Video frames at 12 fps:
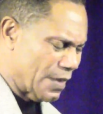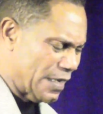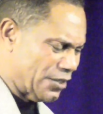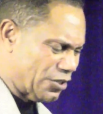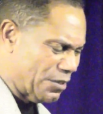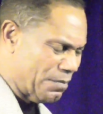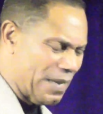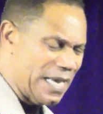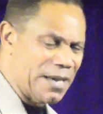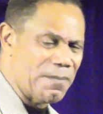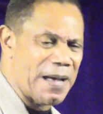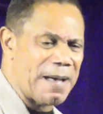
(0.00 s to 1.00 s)
is to
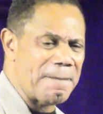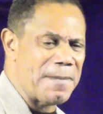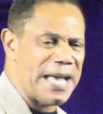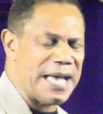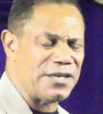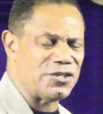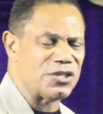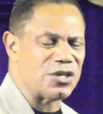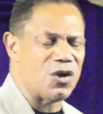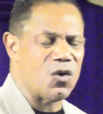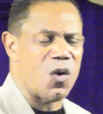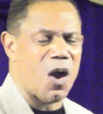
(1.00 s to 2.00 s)
make up our mind to
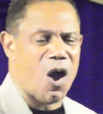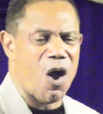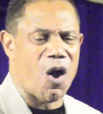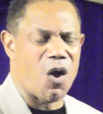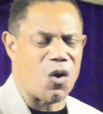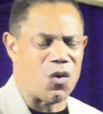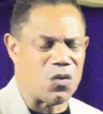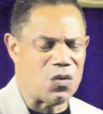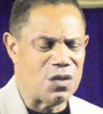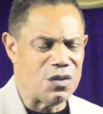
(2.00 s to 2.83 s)
go all